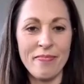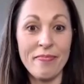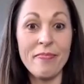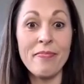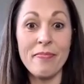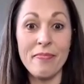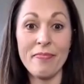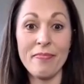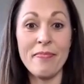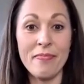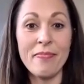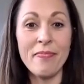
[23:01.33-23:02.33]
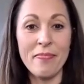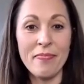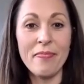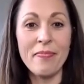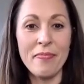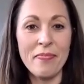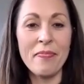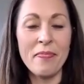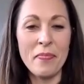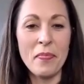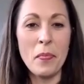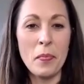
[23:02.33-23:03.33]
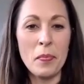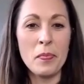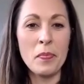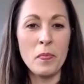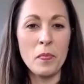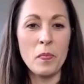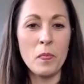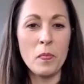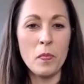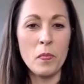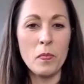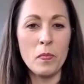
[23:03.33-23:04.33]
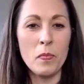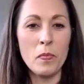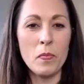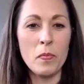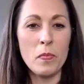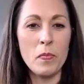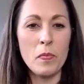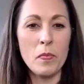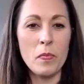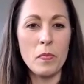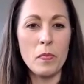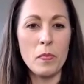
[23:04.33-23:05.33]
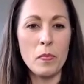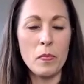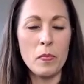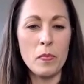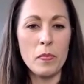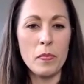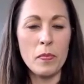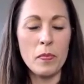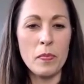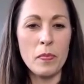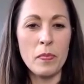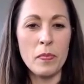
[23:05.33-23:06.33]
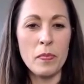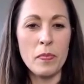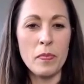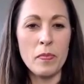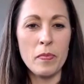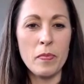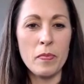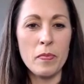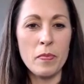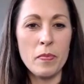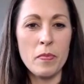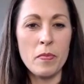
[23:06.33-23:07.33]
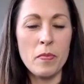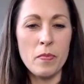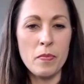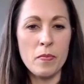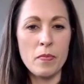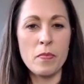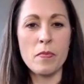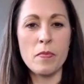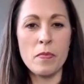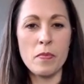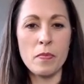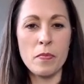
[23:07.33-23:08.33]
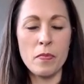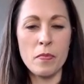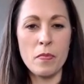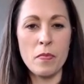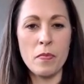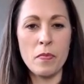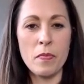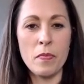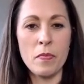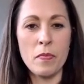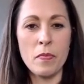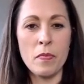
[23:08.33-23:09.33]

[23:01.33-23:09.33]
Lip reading: [no speech]